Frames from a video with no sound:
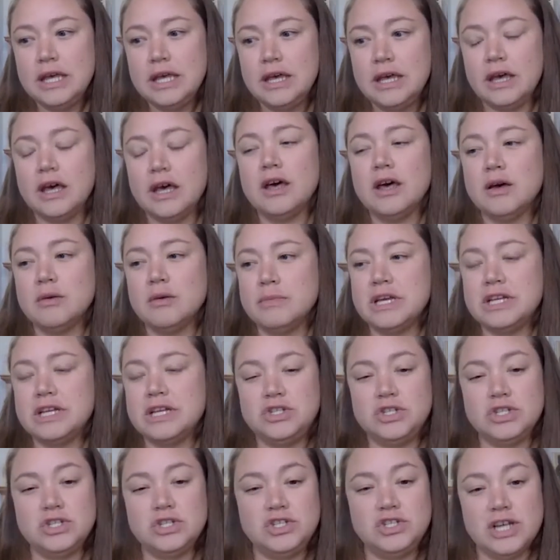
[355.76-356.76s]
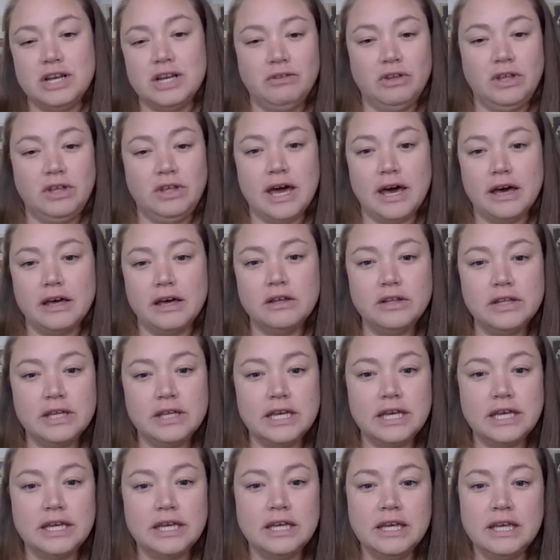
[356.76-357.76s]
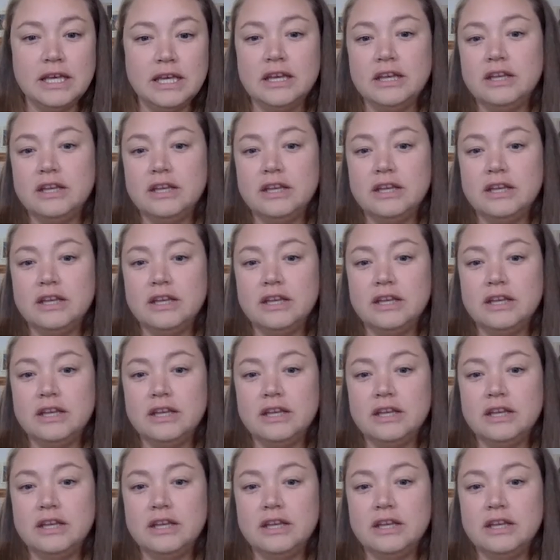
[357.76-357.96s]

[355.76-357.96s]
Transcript: Um, it's just generally ugly.